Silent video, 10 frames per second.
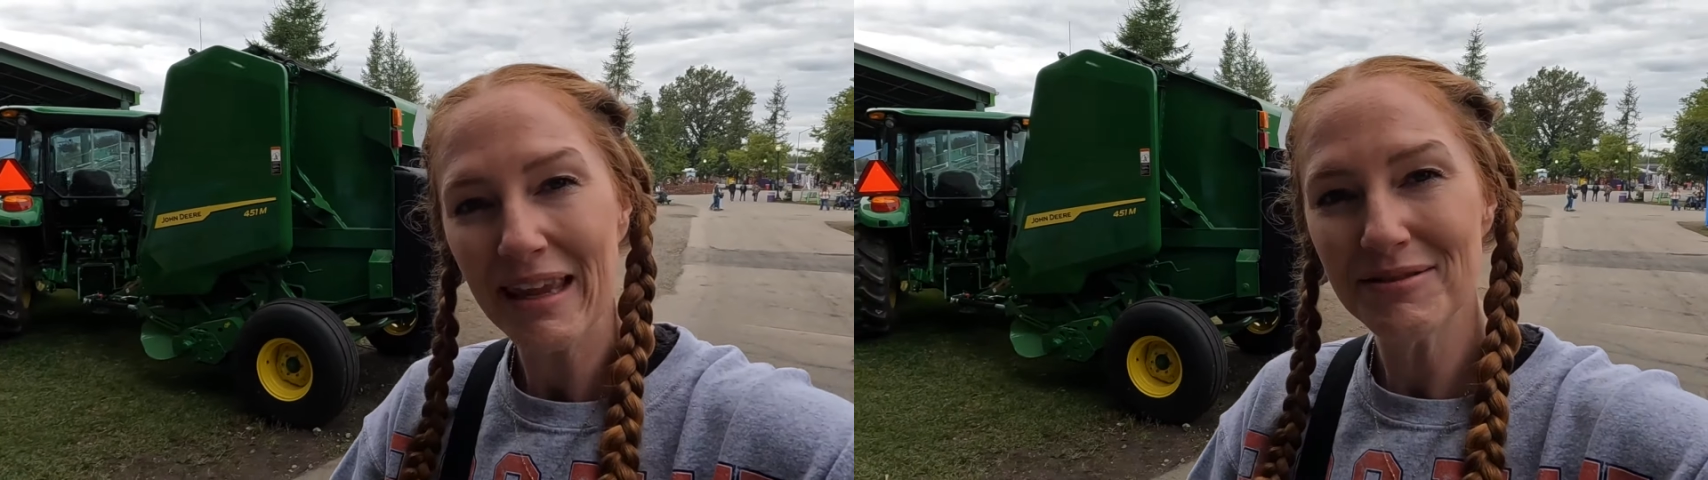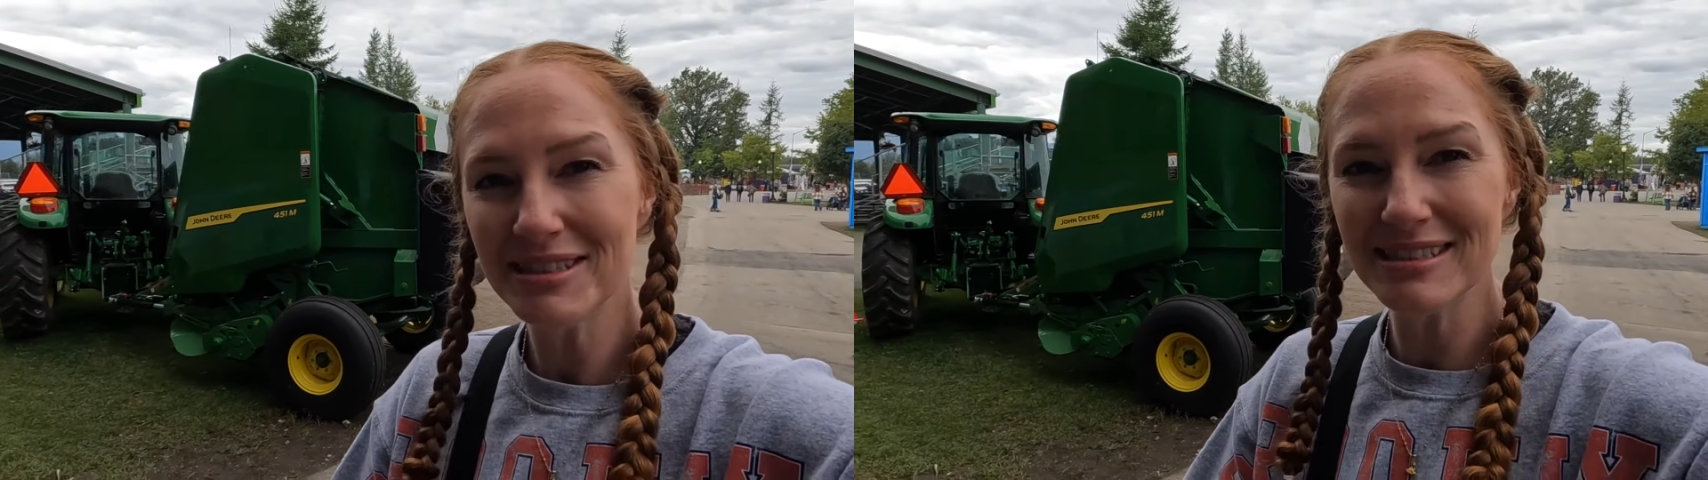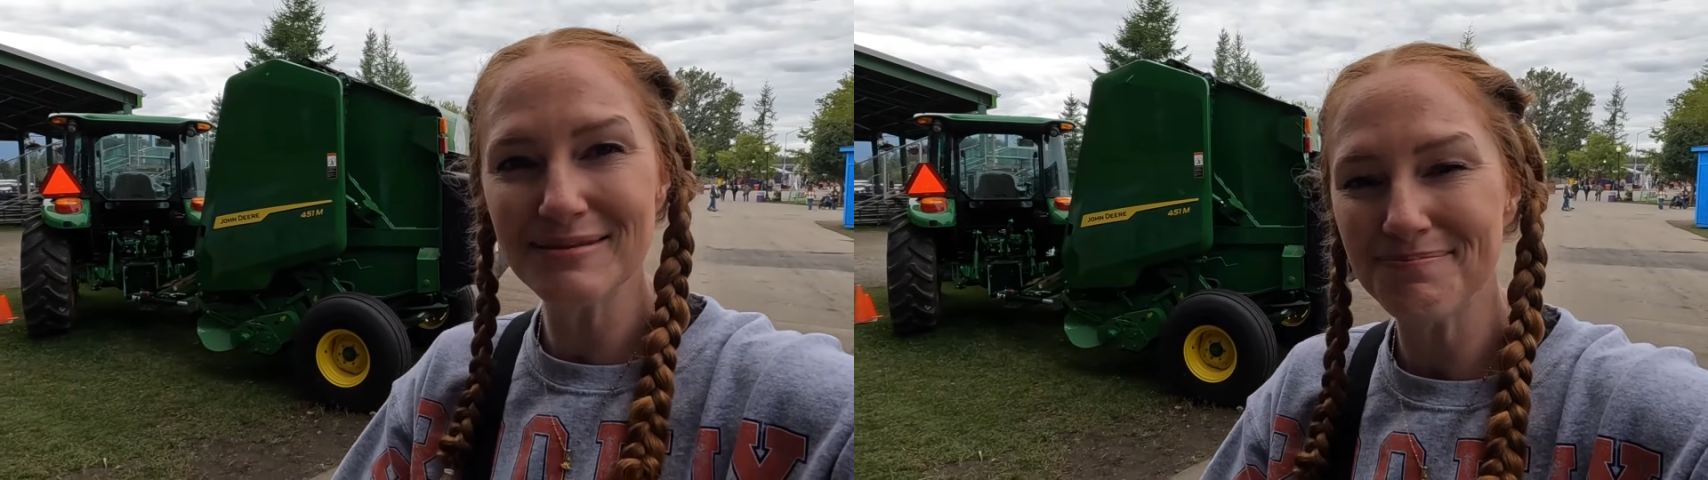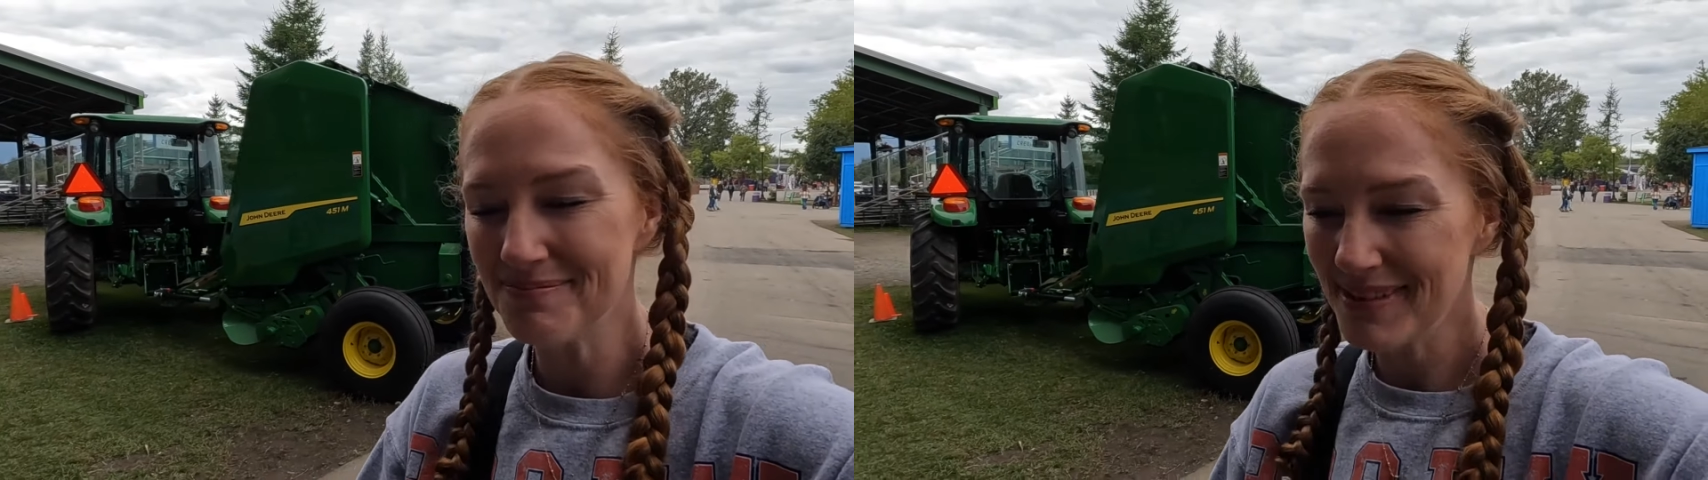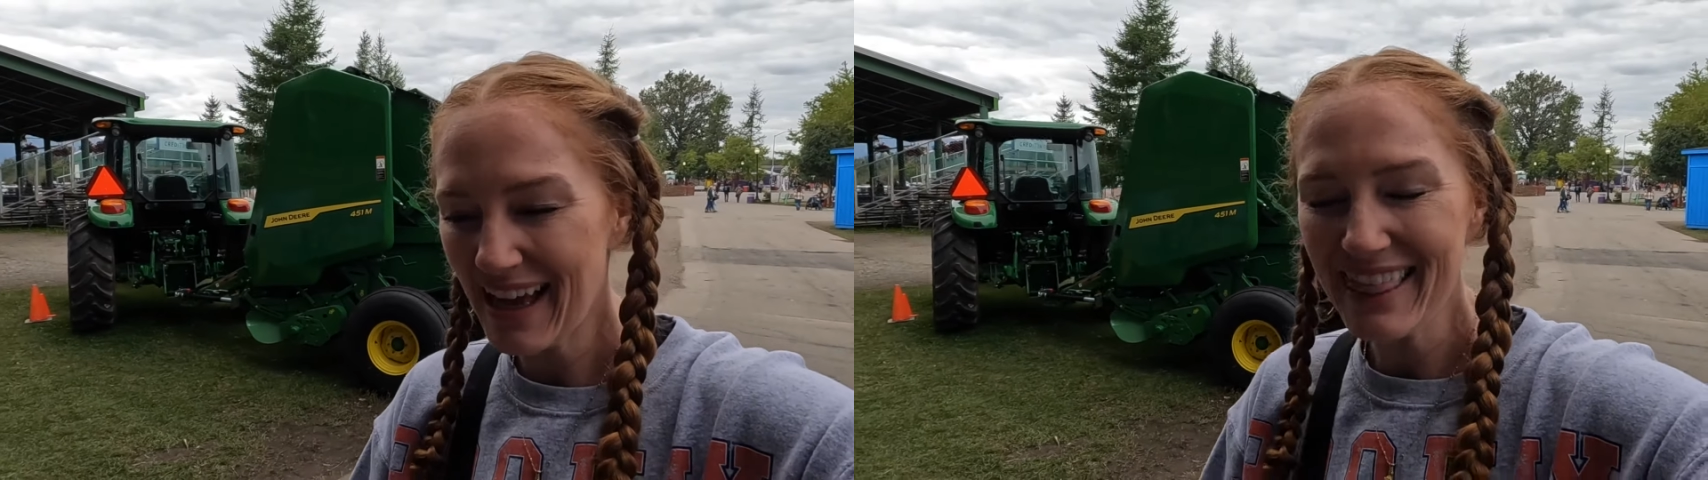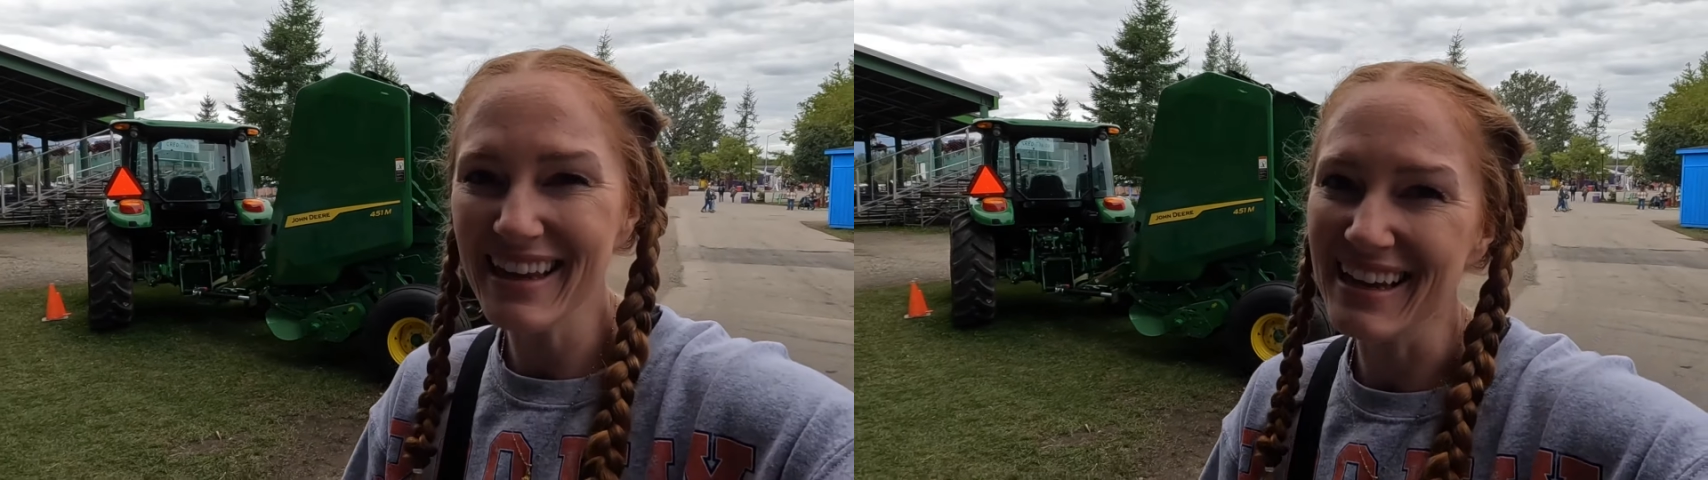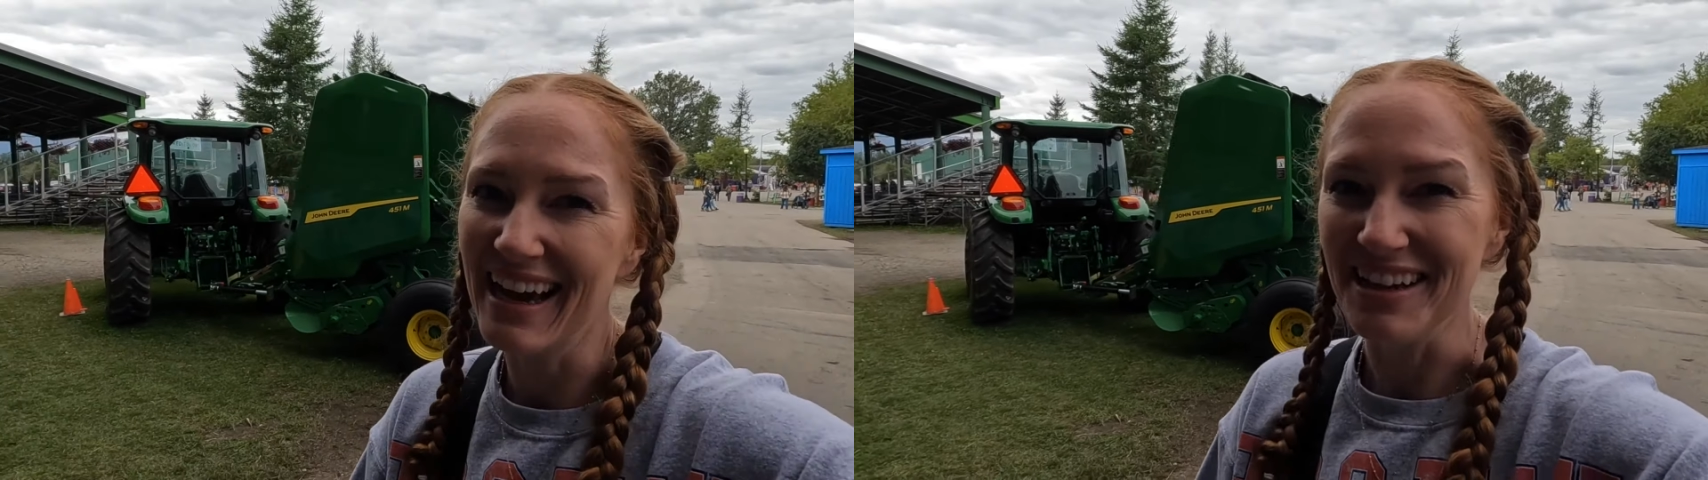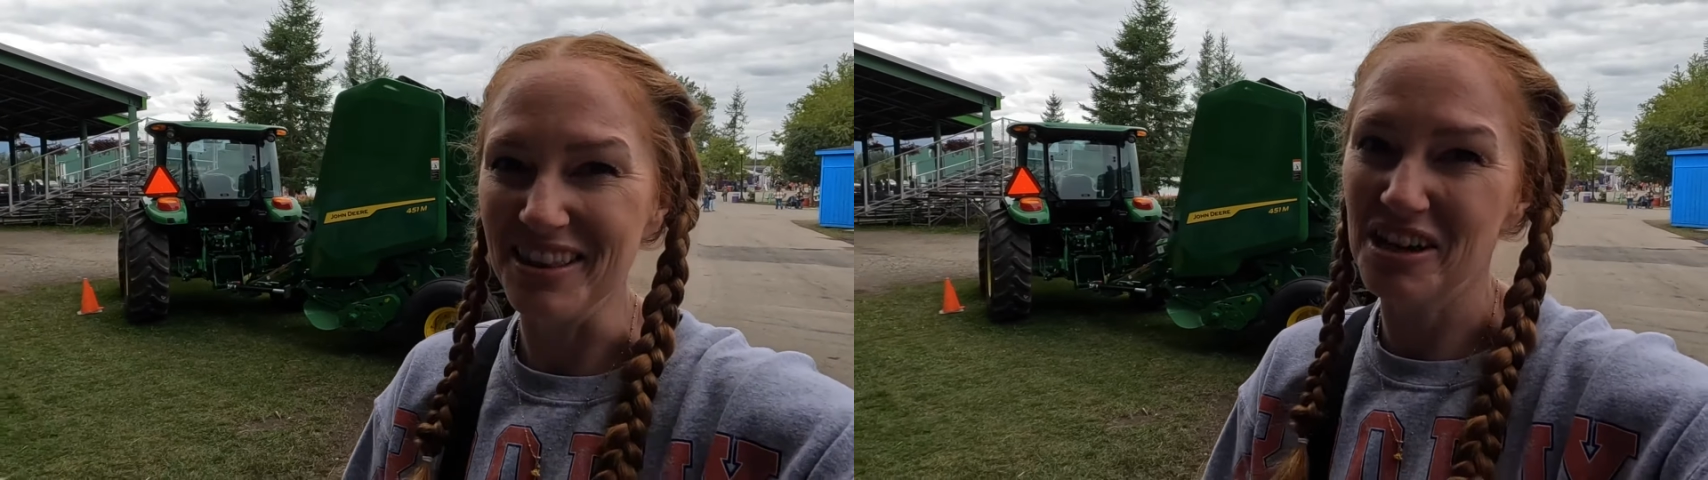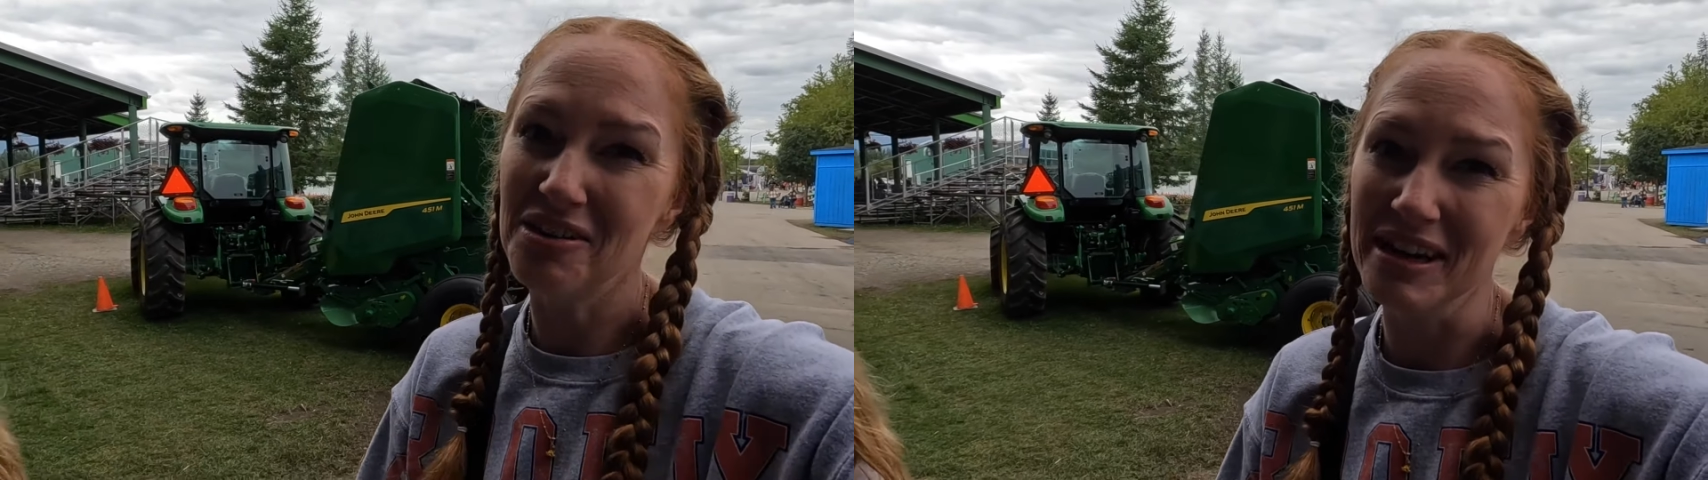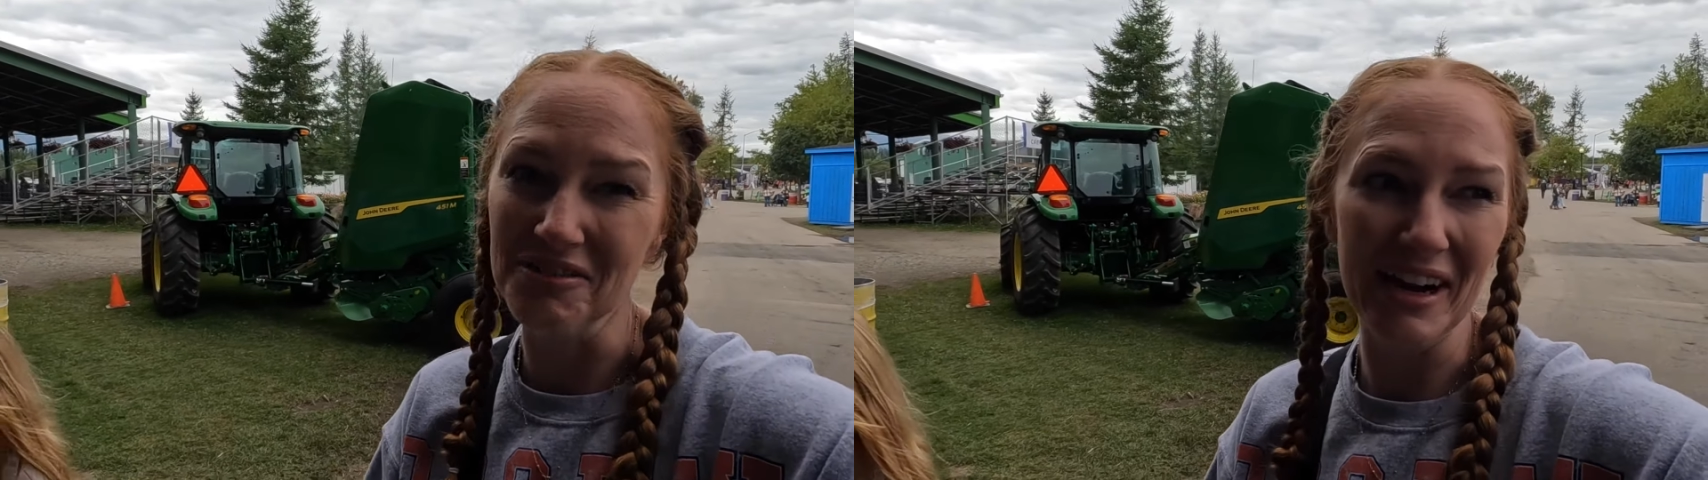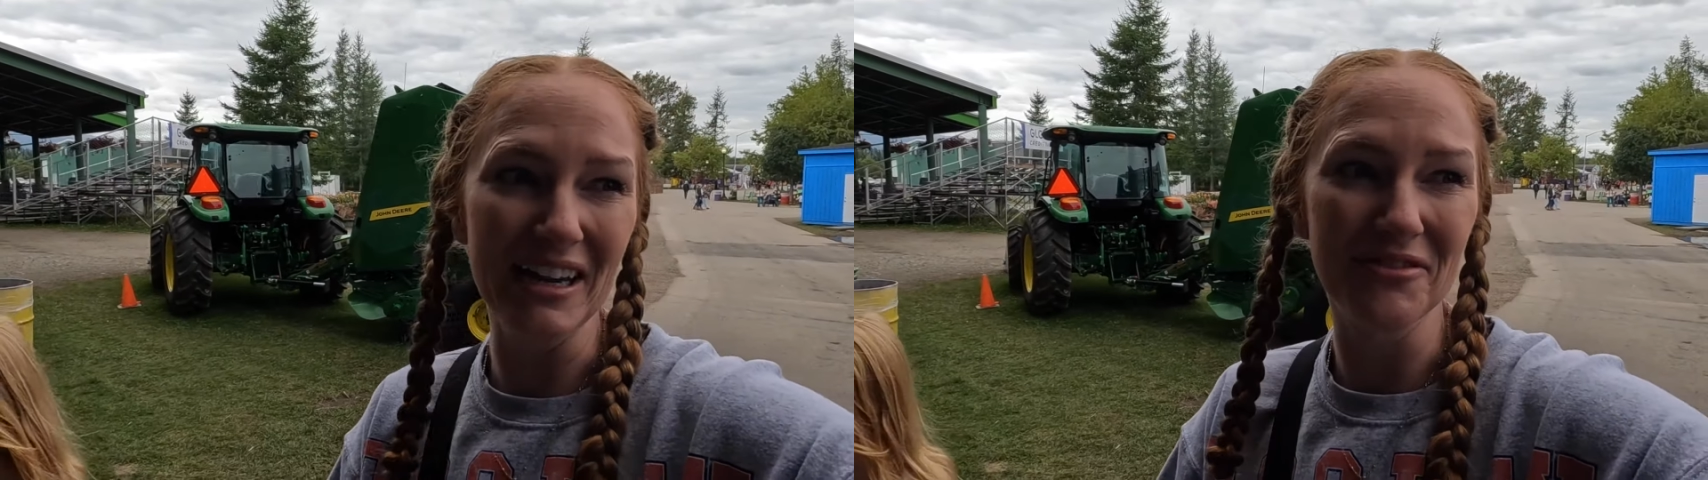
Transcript: which is kind of the going rate